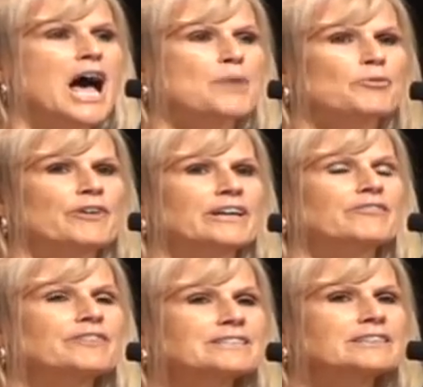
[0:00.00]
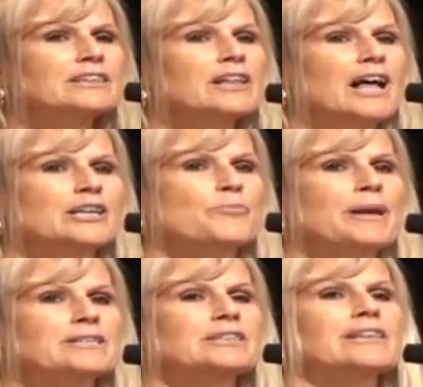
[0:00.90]
I provide physical,
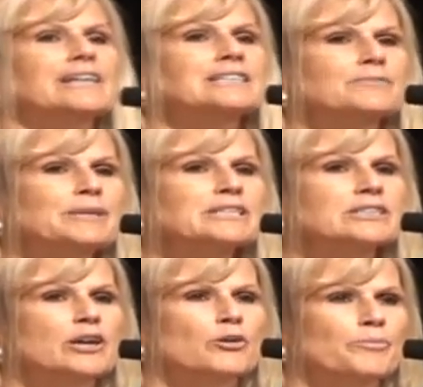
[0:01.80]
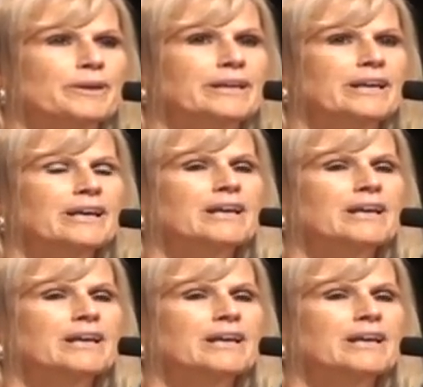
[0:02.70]
occupational, and speech therapy.